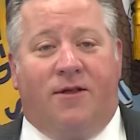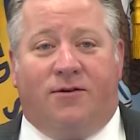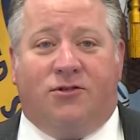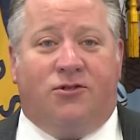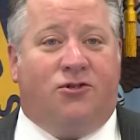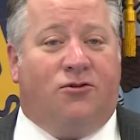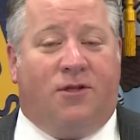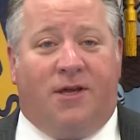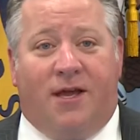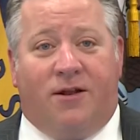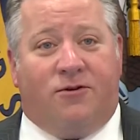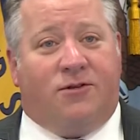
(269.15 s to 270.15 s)
That was
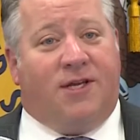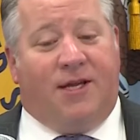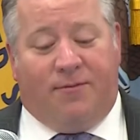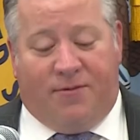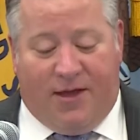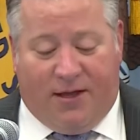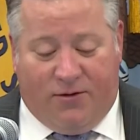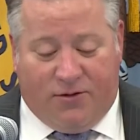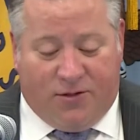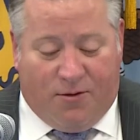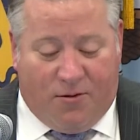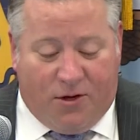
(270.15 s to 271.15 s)
Juliet and her team. Thank you
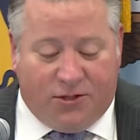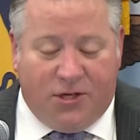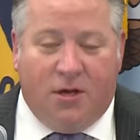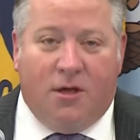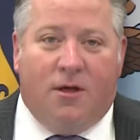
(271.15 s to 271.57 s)
so much.